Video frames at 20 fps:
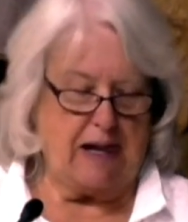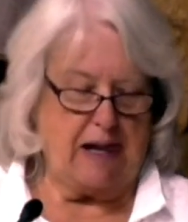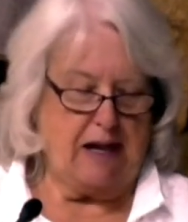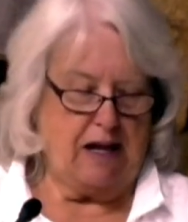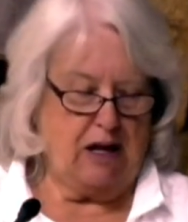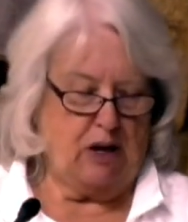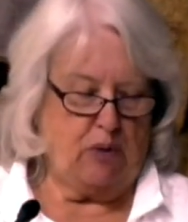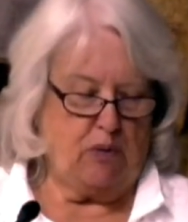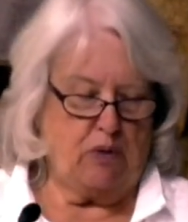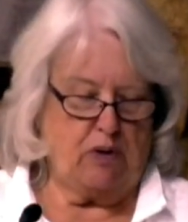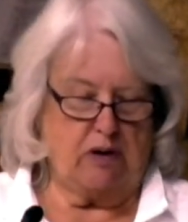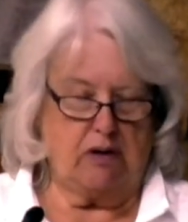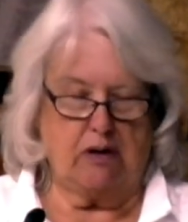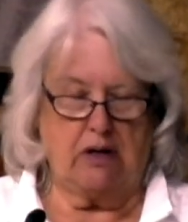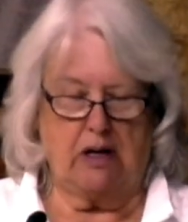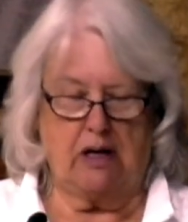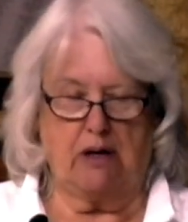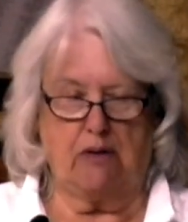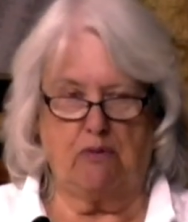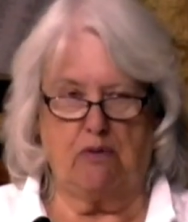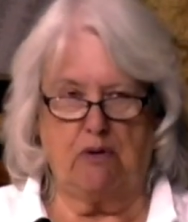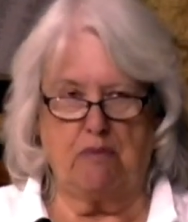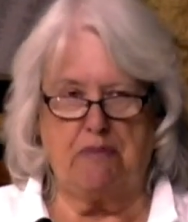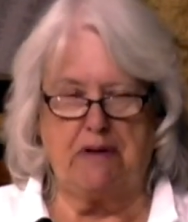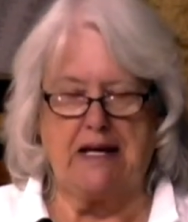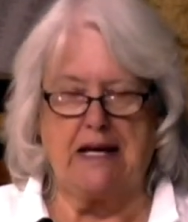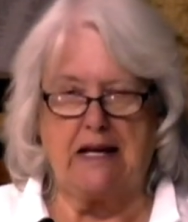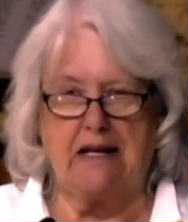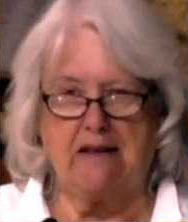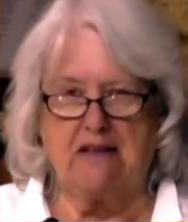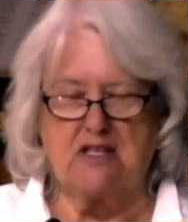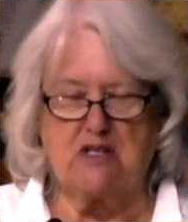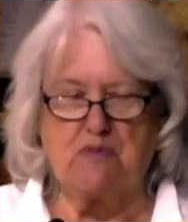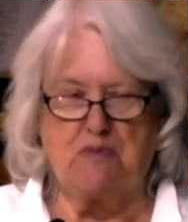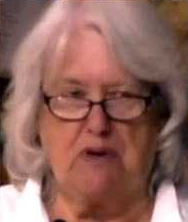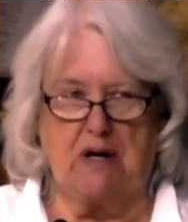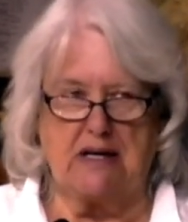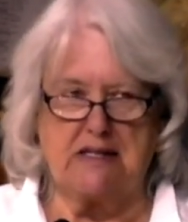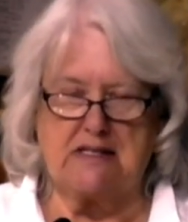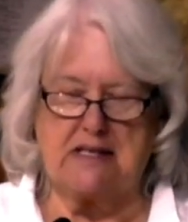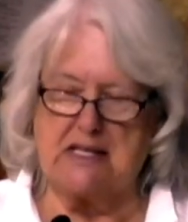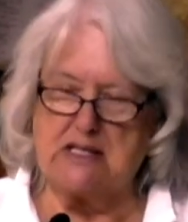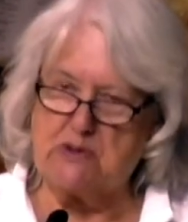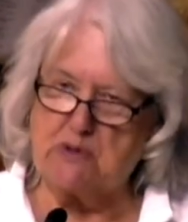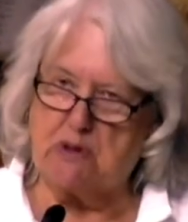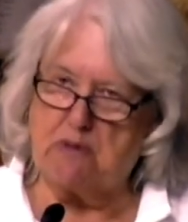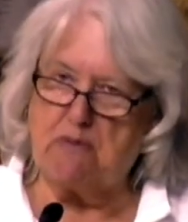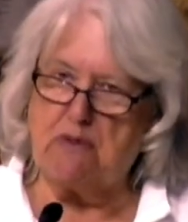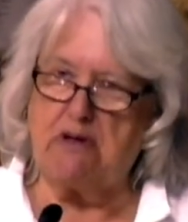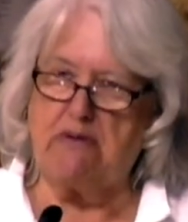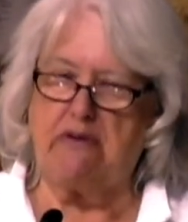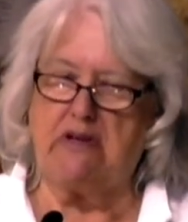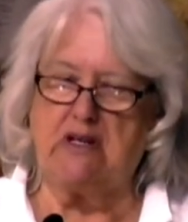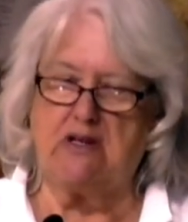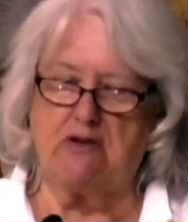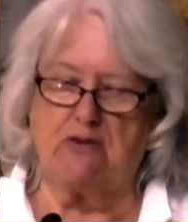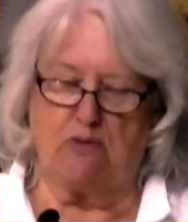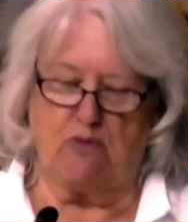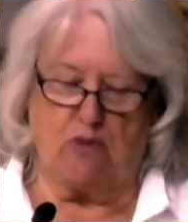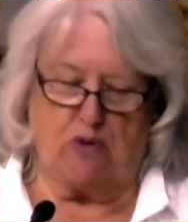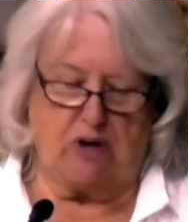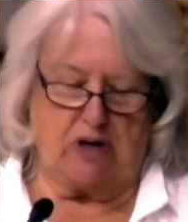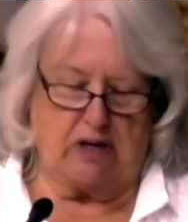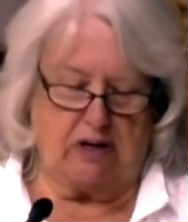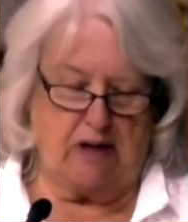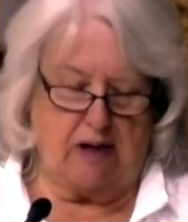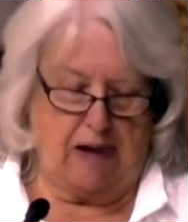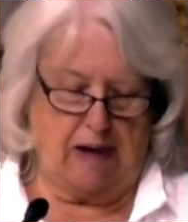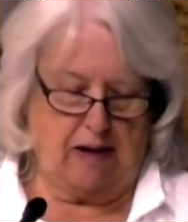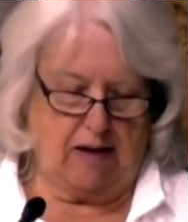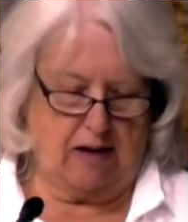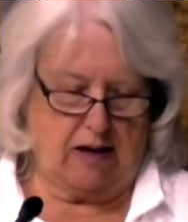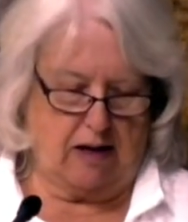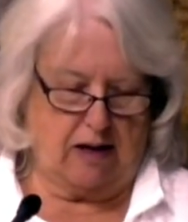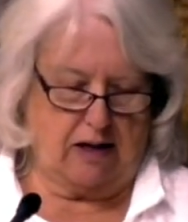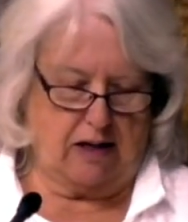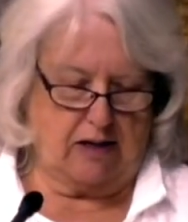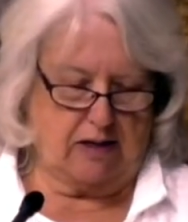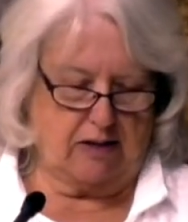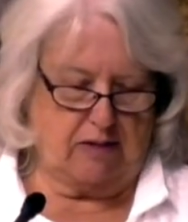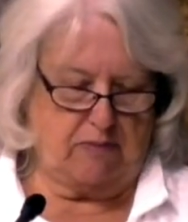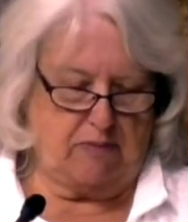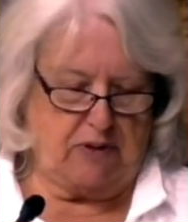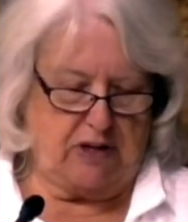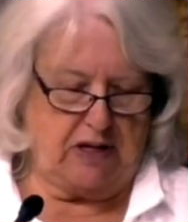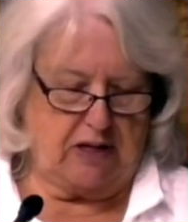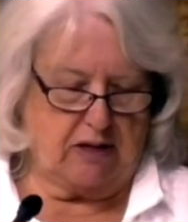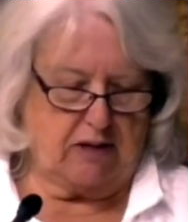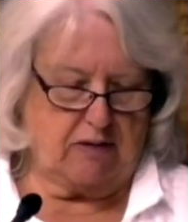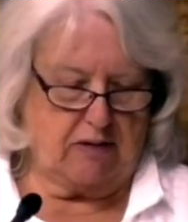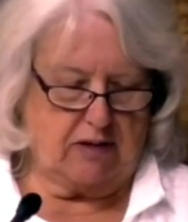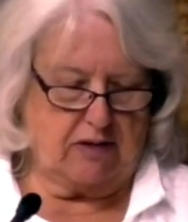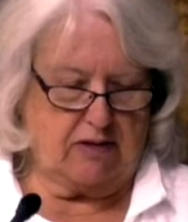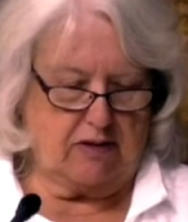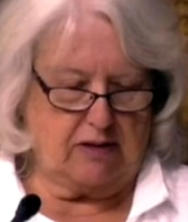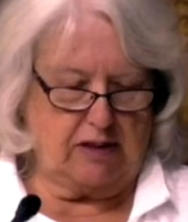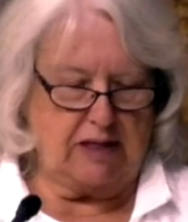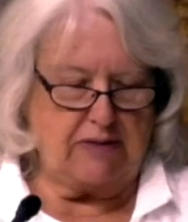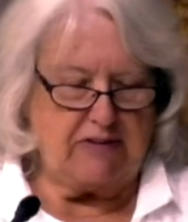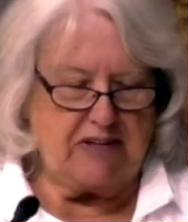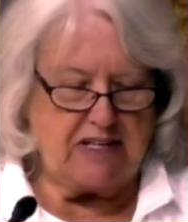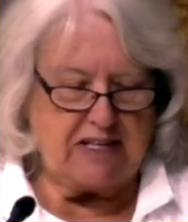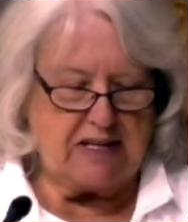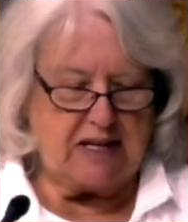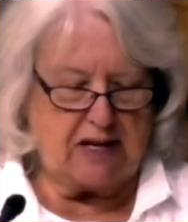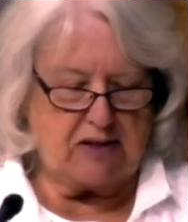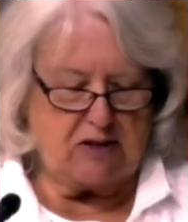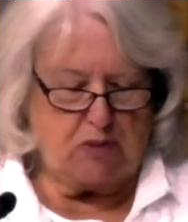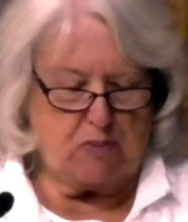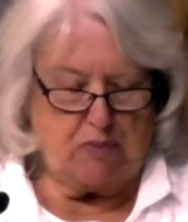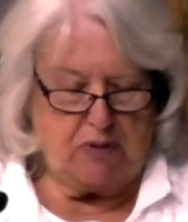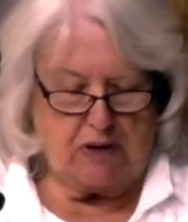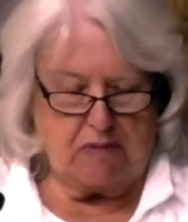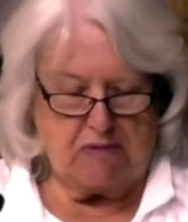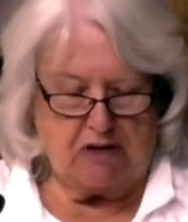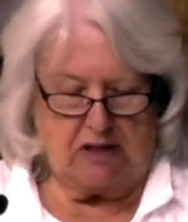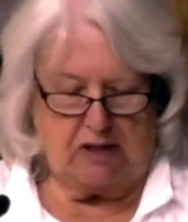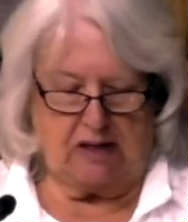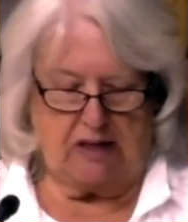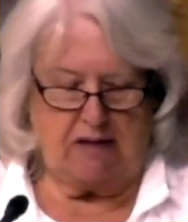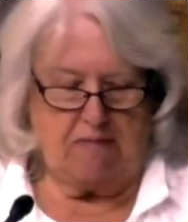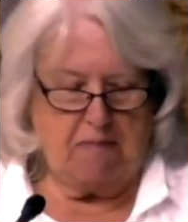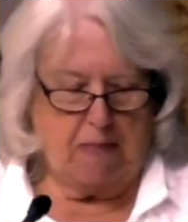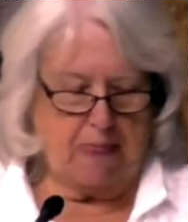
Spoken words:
were beginning this process. We're moving toward living together permanently.